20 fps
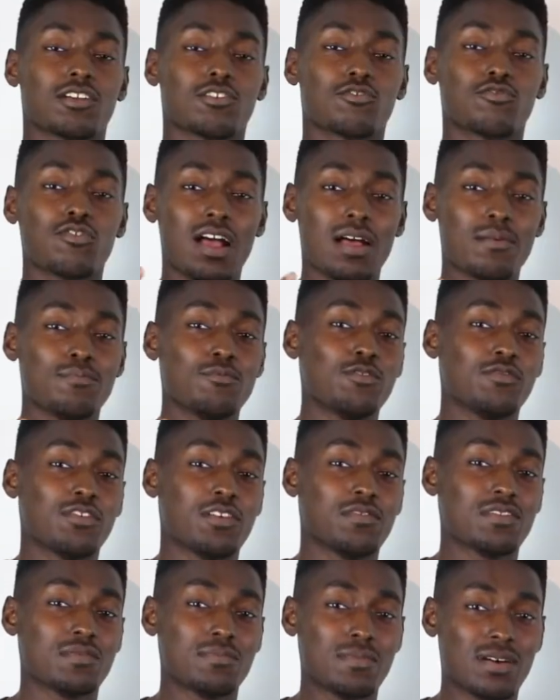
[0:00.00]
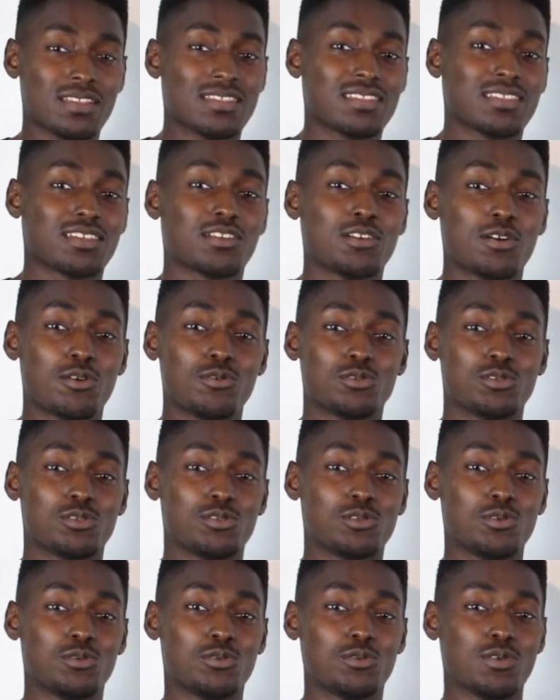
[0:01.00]
Ground move of the month goes
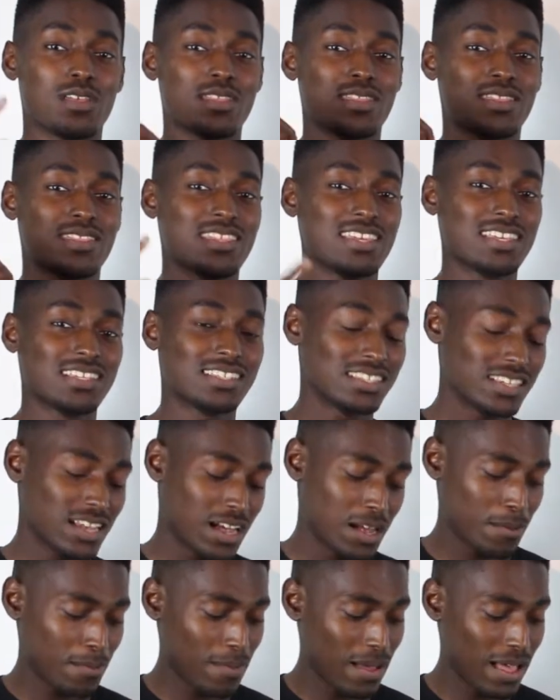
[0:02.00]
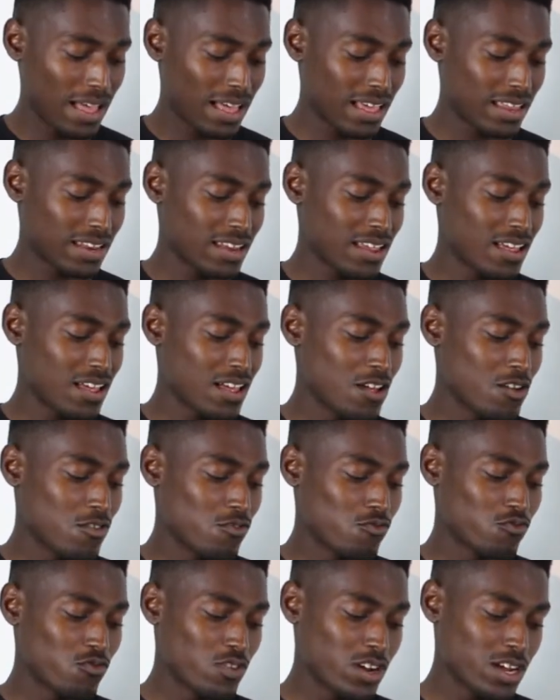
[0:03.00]
to this young man,
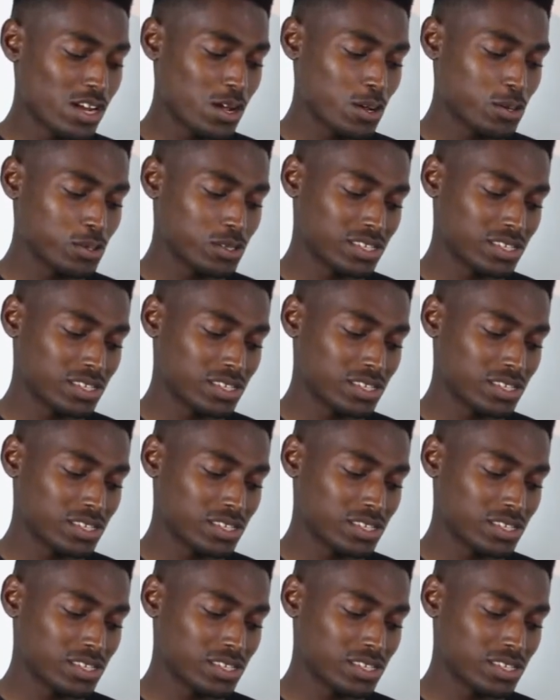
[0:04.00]
Rio